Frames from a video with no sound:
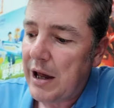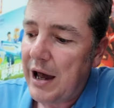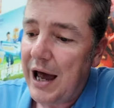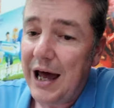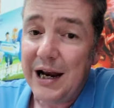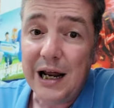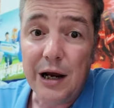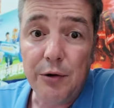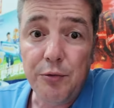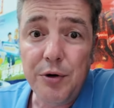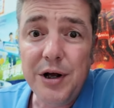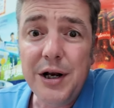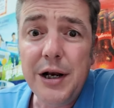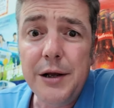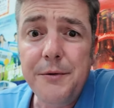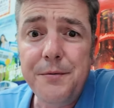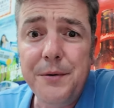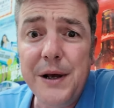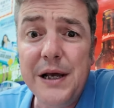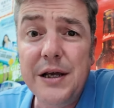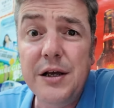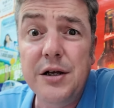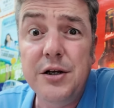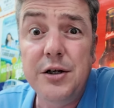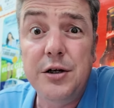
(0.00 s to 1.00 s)
And I really
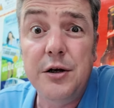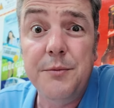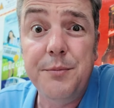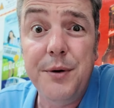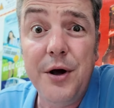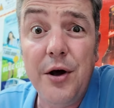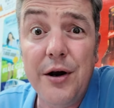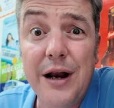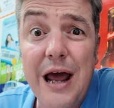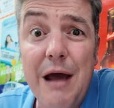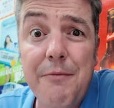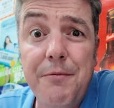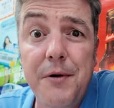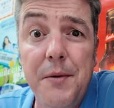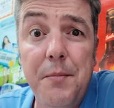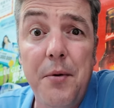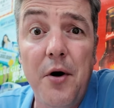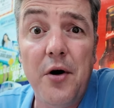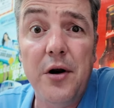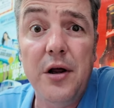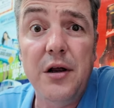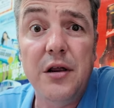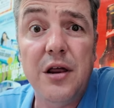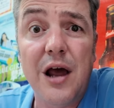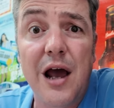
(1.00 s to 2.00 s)
think it should be on
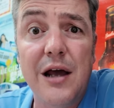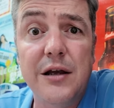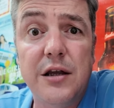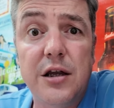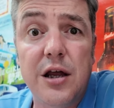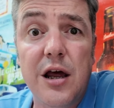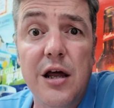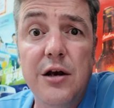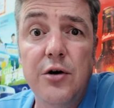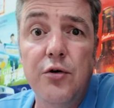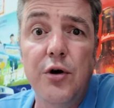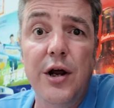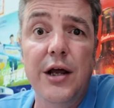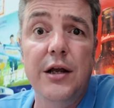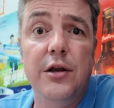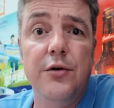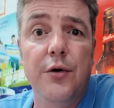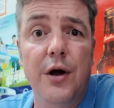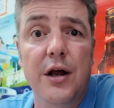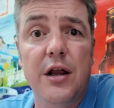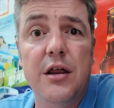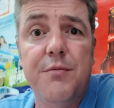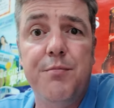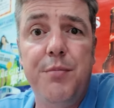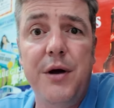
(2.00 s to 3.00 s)
everybody's itinerary to
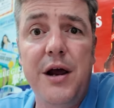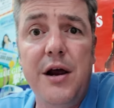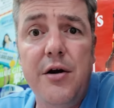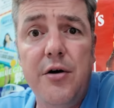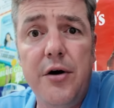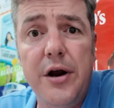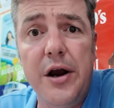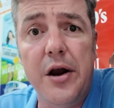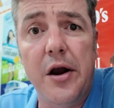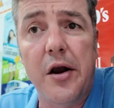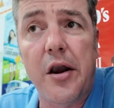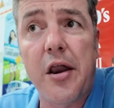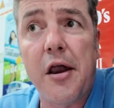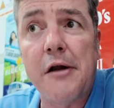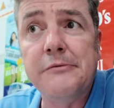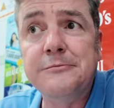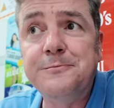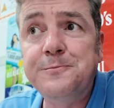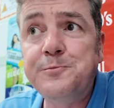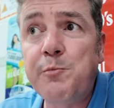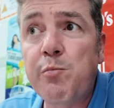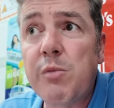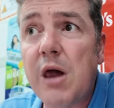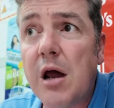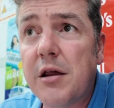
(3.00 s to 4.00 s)
experience
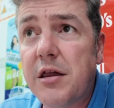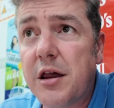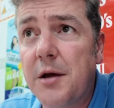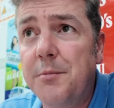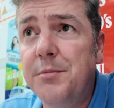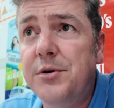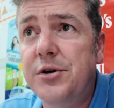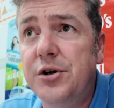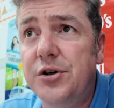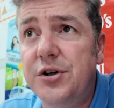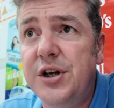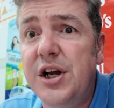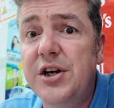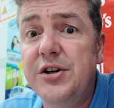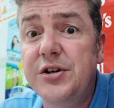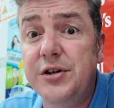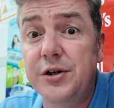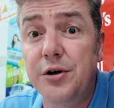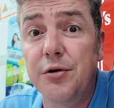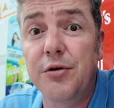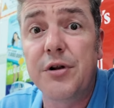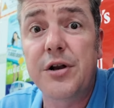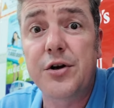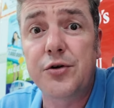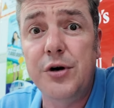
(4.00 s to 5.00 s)
some
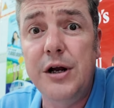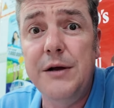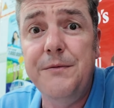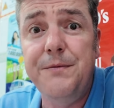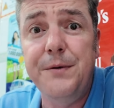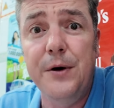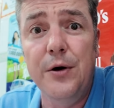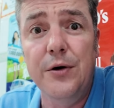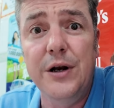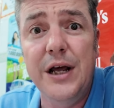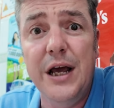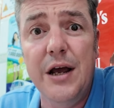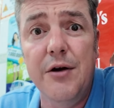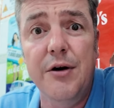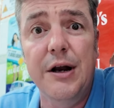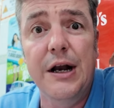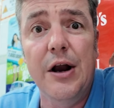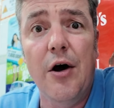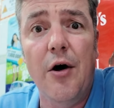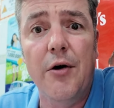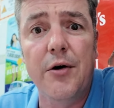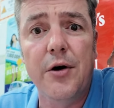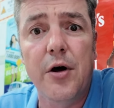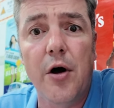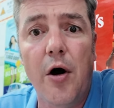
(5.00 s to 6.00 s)
traditional street food here in
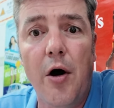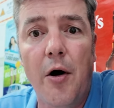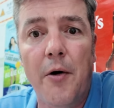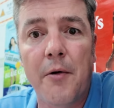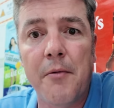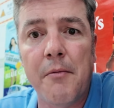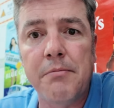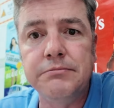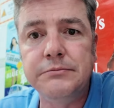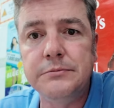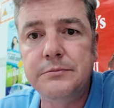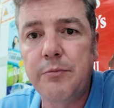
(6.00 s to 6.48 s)
Hong Kong.